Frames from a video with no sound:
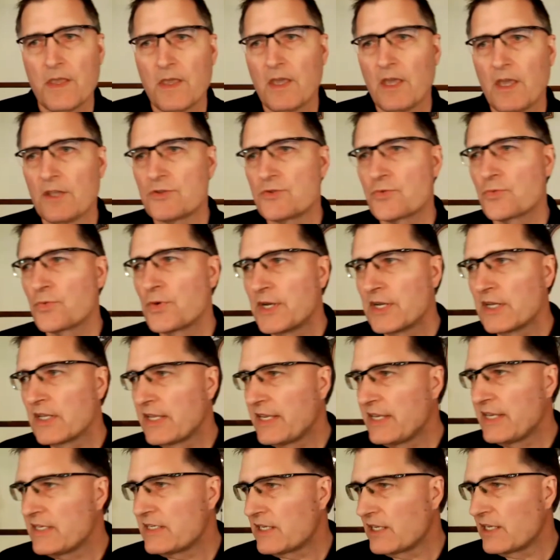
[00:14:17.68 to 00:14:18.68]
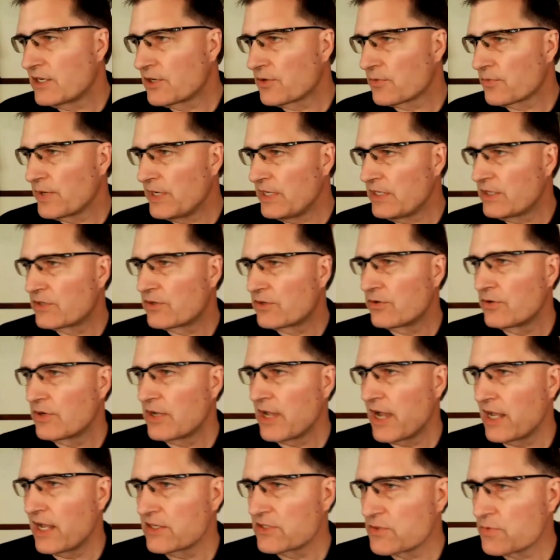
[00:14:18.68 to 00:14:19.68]
It's real easy to read through
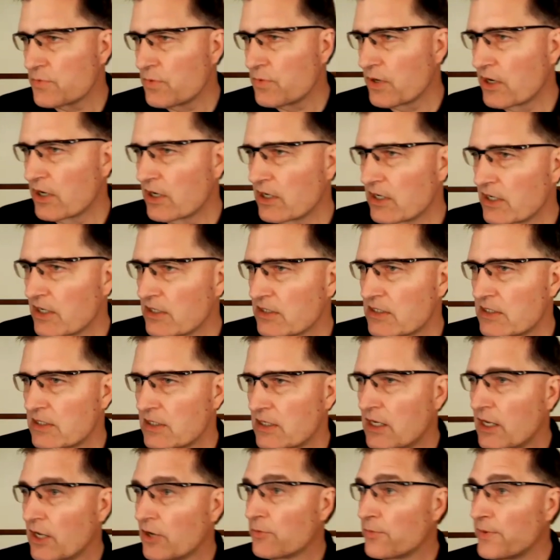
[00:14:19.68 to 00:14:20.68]
God's word and to